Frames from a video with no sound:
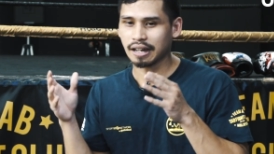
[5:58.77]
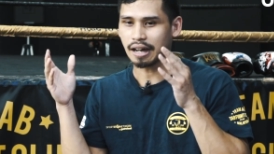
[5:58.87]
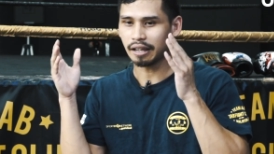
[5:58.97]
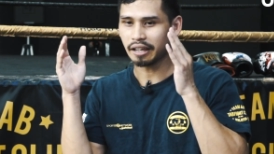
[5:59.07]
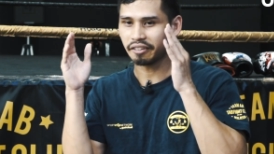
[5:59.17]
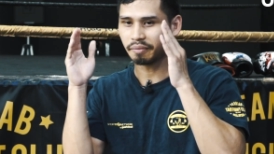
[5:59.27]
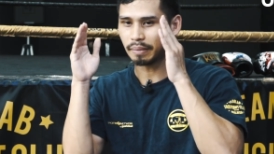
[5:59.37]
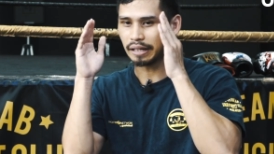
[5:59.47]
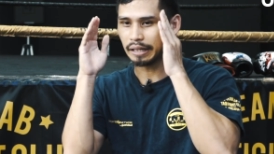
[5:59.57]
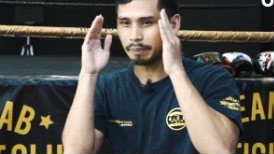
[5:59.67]
I'll have
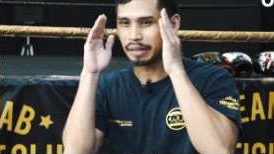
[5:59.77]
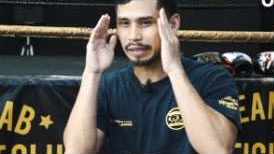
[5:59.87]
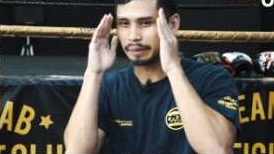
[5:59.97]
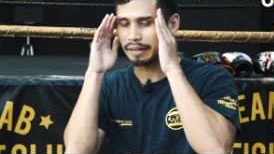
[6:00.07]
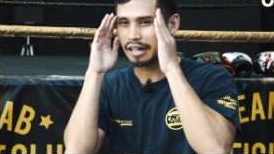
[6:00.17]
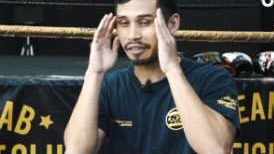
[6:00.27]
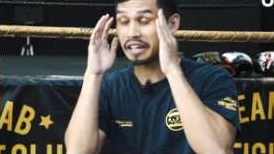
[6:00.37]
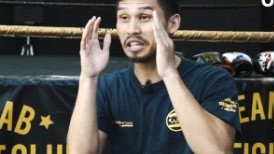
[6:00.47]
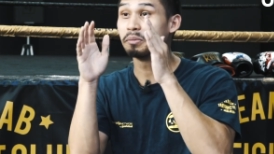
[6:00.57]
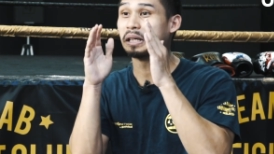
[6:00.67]
I'll
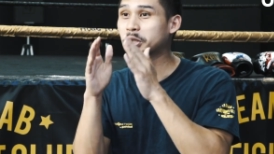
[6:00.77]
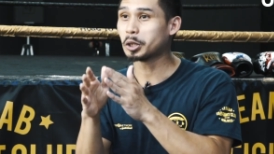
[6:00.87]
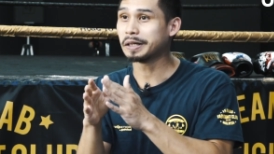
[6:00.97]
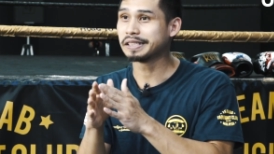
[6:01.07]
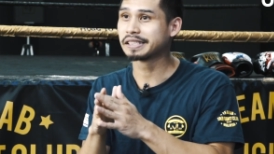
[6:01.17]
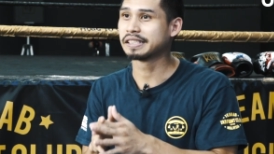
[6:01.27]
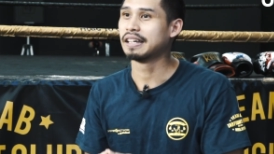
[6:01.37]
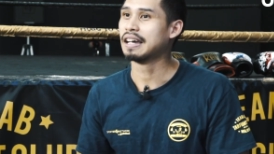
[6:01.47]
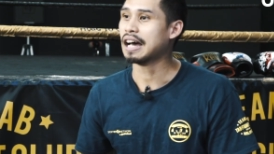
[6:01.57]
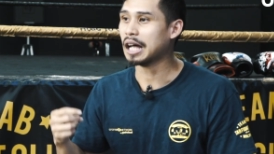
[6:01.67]
gather my thoughts.
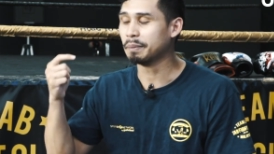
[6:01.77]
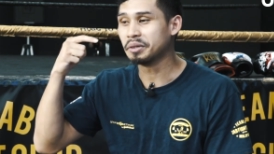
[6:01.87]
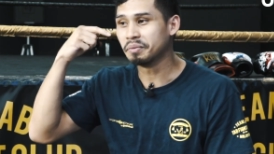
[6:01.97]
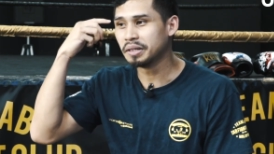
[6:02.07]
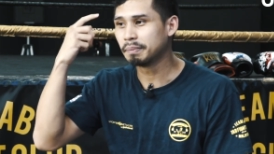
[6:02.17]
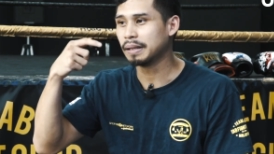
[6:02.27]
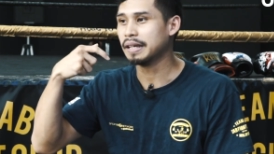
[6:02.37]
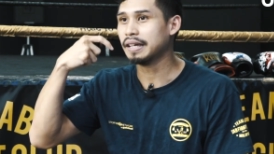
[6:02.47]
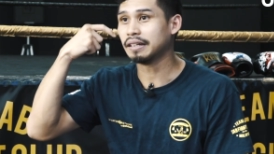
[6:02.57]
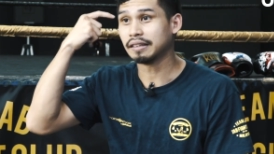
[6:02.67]
I'll be
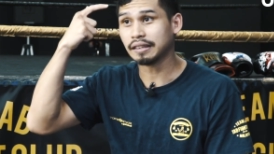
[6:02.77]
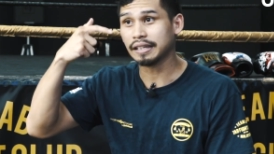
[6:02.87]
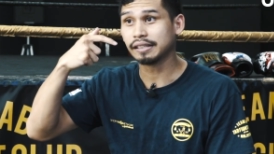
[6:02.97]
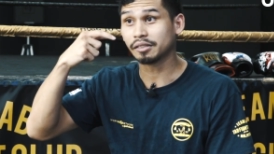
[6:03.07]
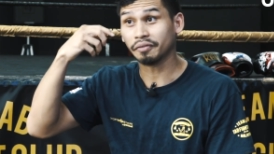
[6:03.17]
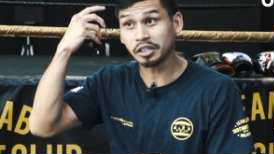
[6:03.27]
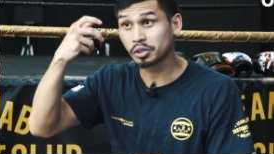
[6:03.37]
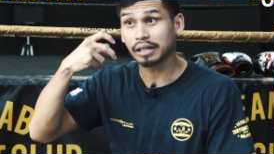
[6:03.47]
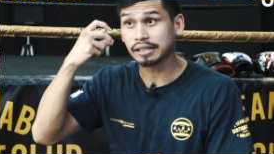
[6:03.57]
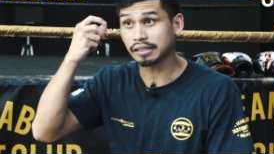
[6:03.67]
replaying the things,
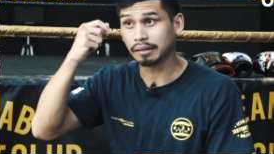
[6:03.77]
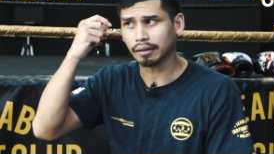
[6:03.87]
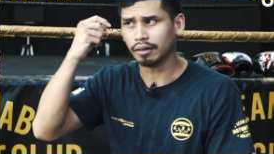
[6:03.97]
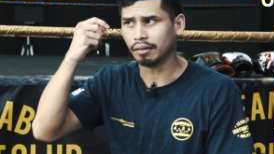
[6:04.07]
visualizing